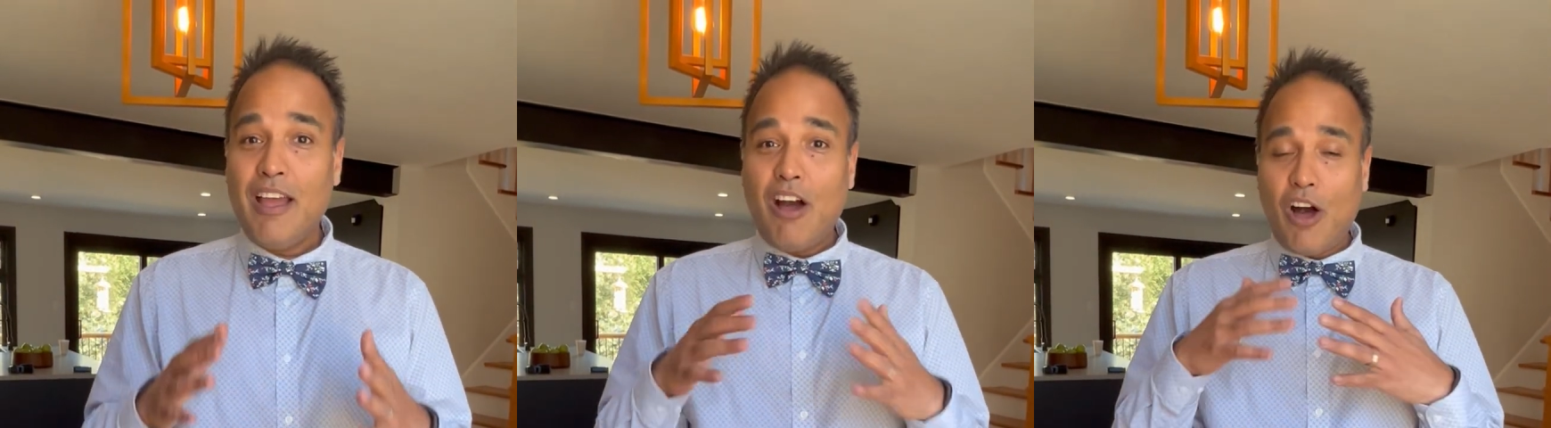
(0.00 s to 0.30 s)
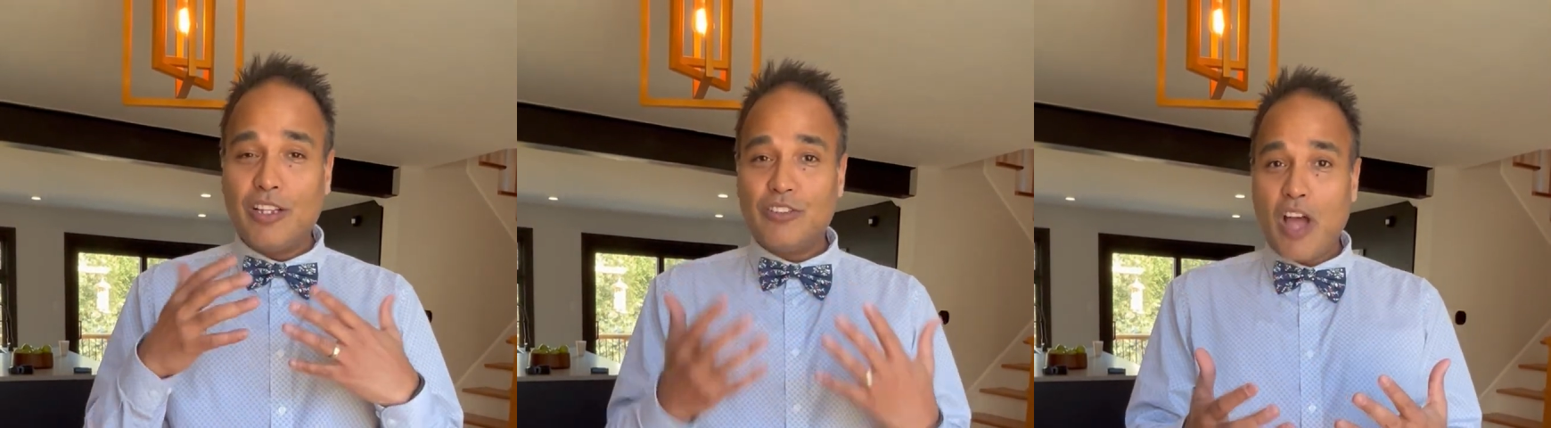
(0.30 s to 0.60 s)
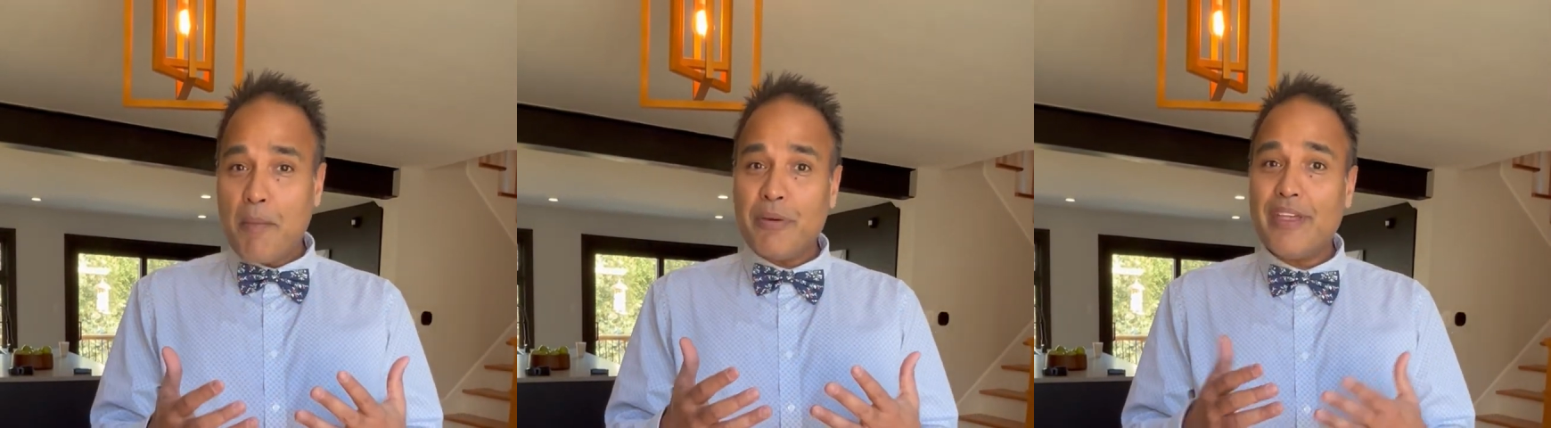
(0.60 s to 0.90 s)
On
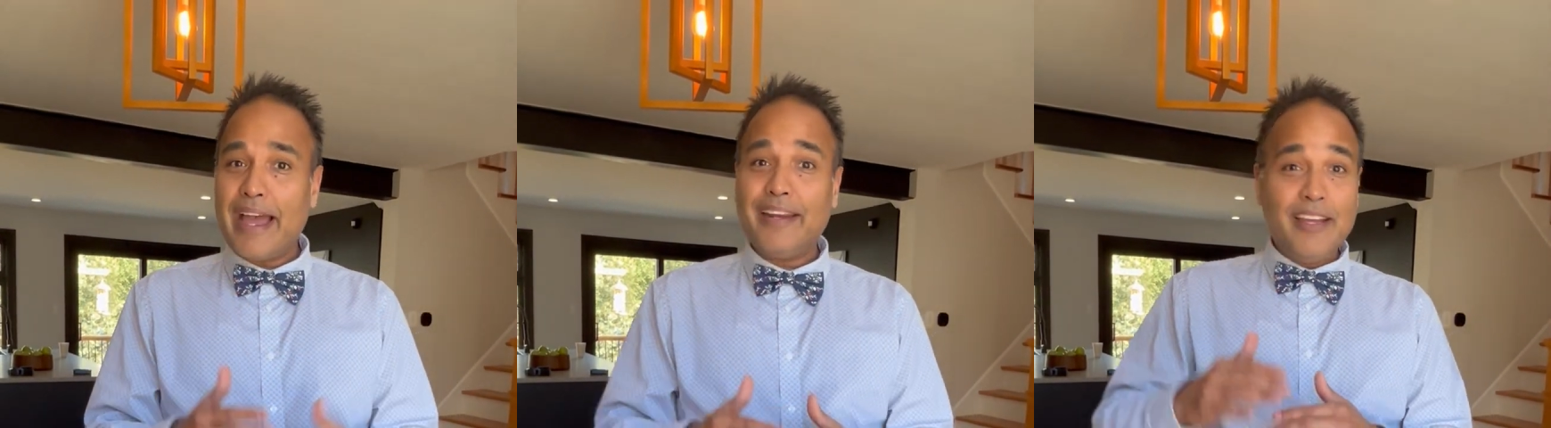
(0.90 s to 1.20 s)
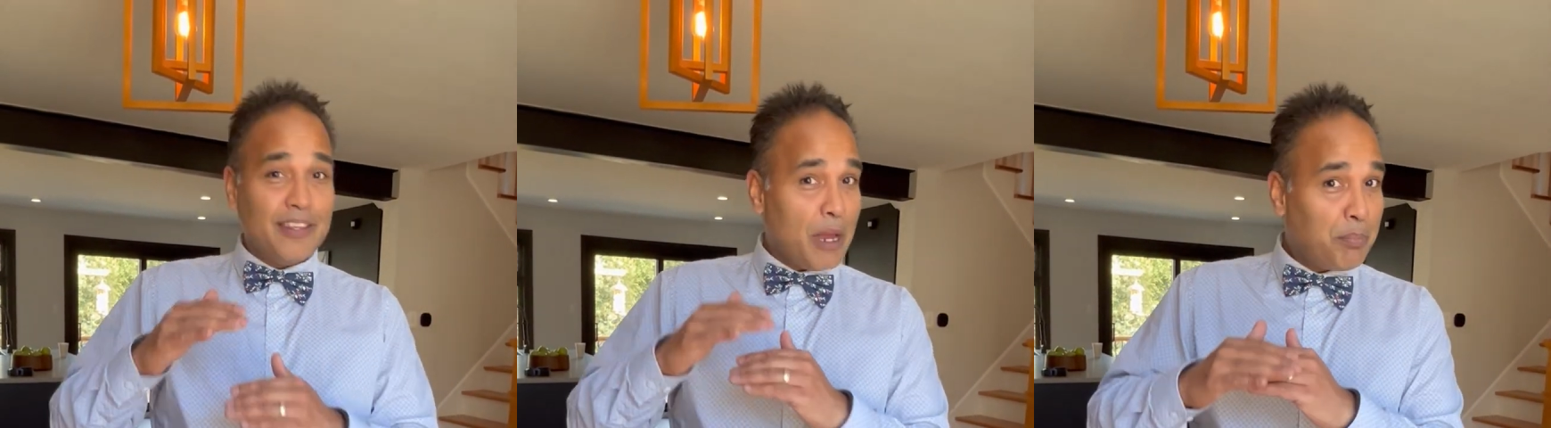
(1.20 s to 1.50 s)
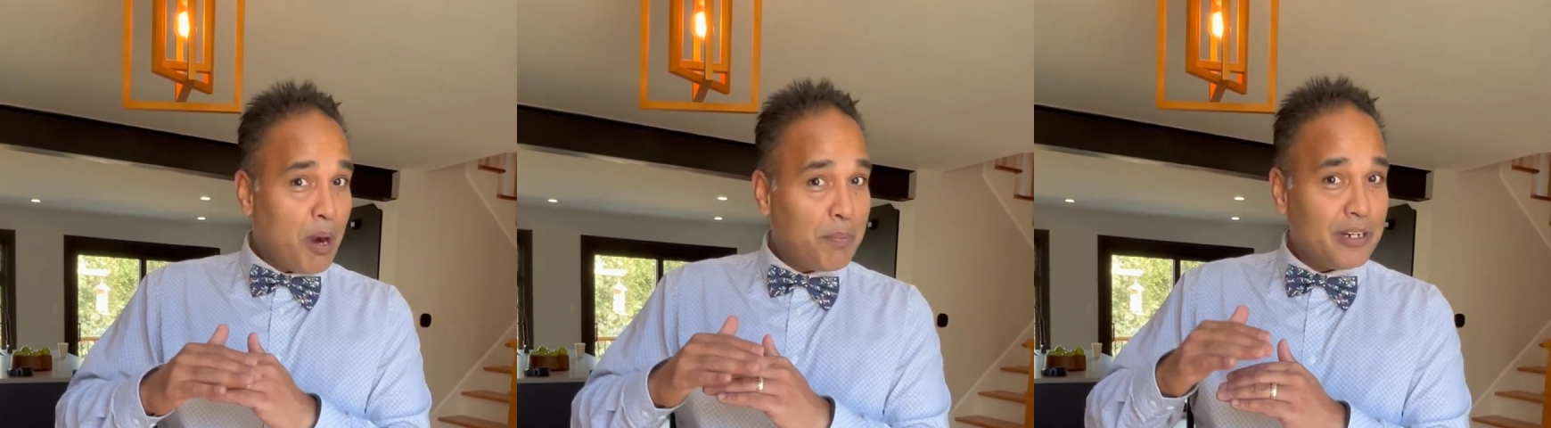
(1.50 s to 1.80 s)
top of that, that
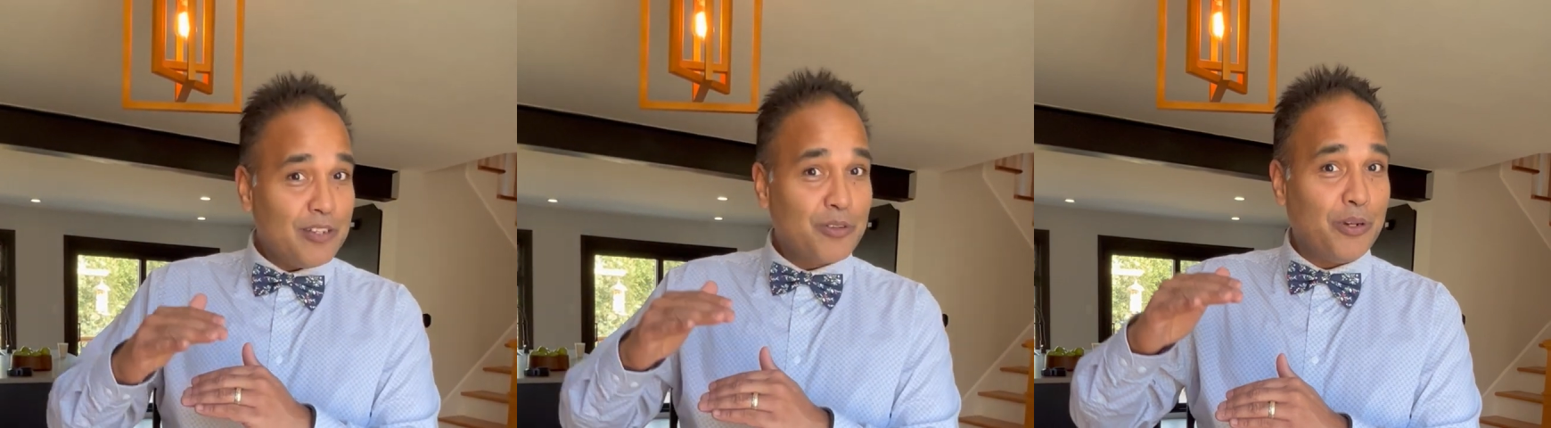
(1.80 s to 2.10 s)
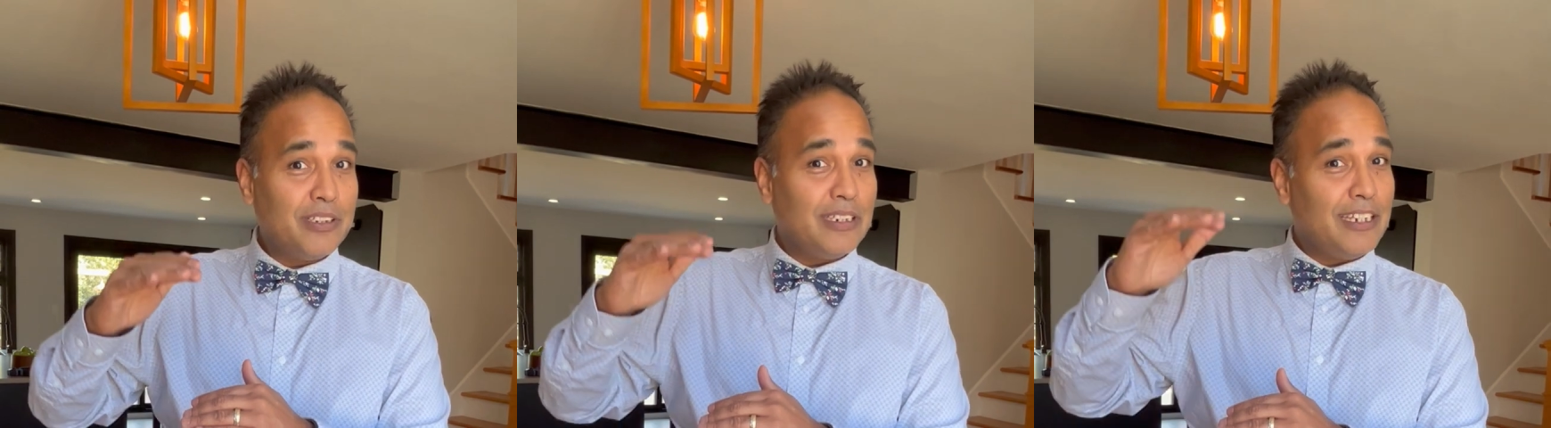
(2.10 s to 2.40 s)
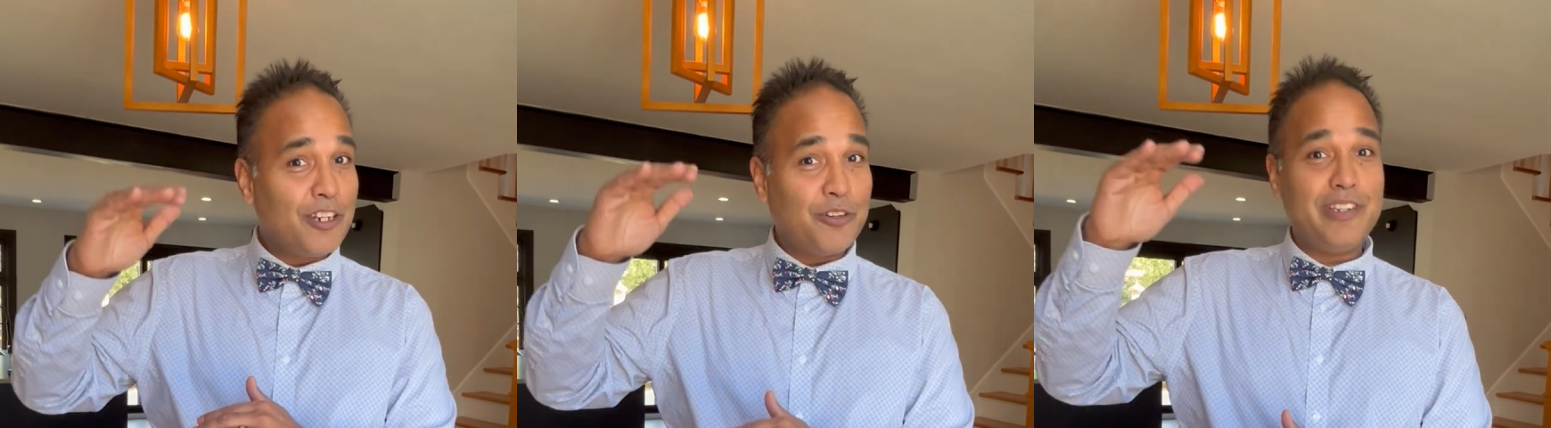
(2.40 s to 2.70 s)
property is going to
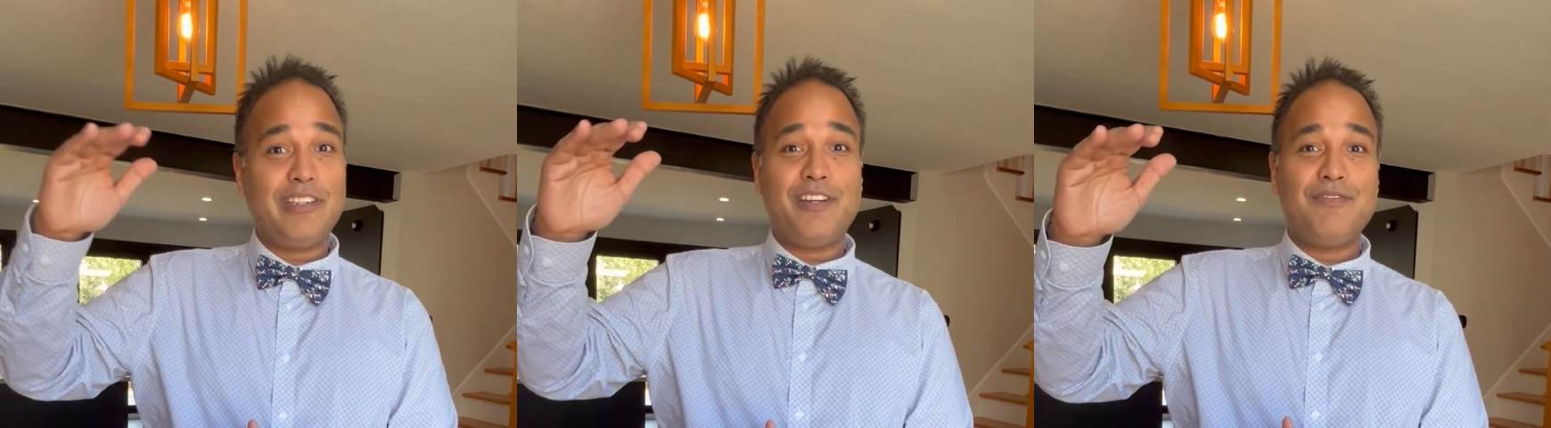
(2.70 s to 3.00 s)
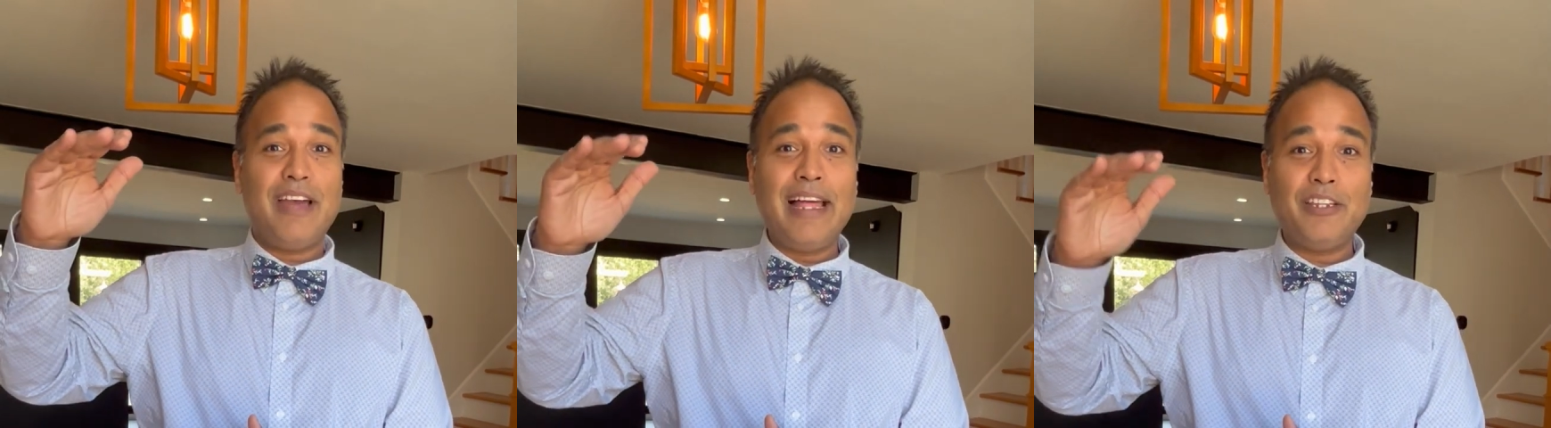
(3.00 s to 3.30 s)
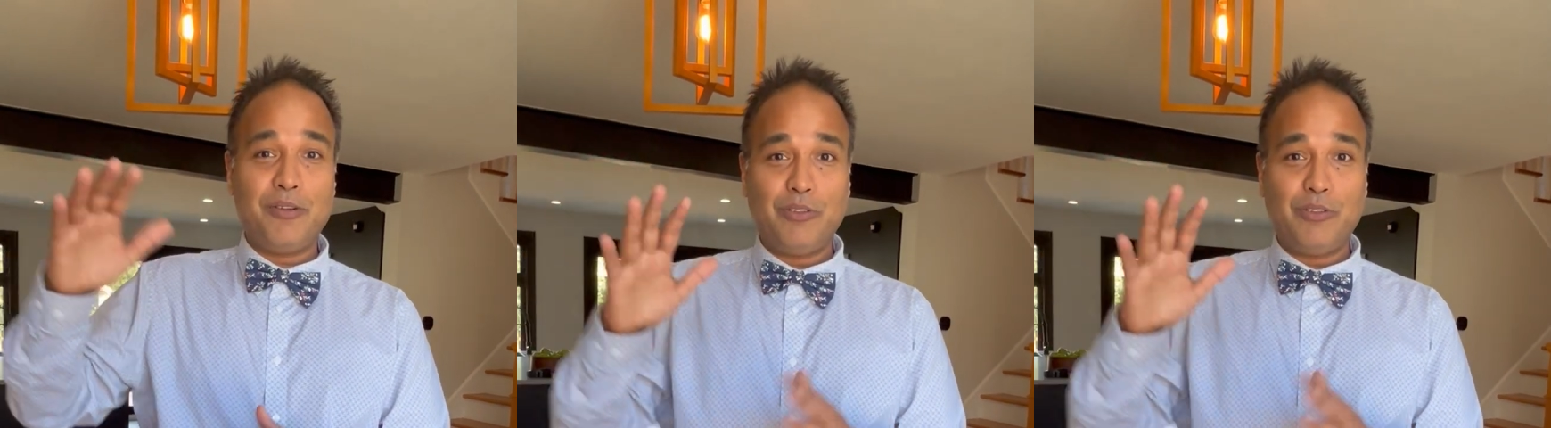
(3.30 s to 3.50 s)
increase in value.